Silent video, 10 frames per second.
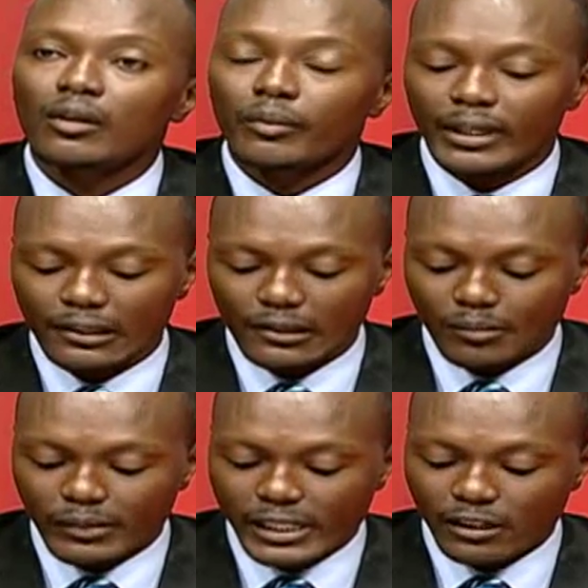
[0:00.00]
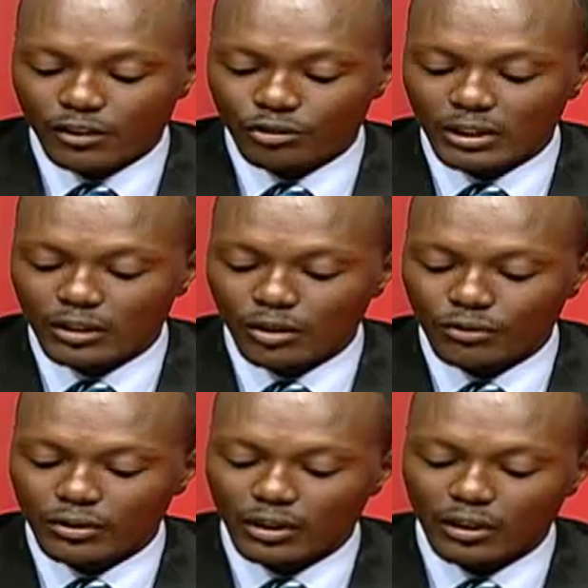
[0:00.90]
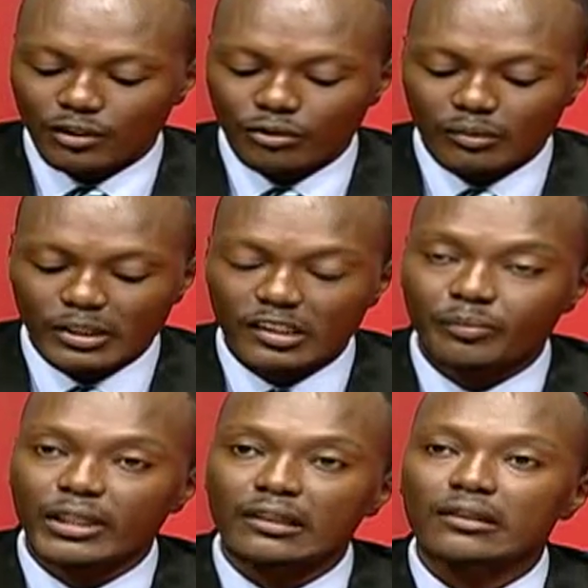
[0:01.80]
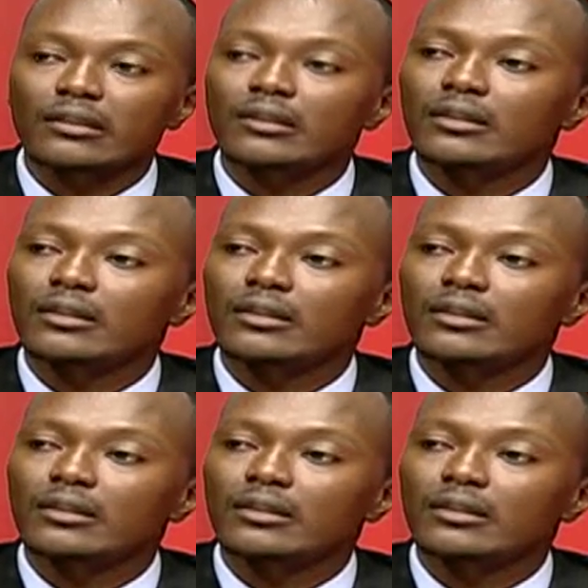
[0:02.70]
where some $900,000 will be spent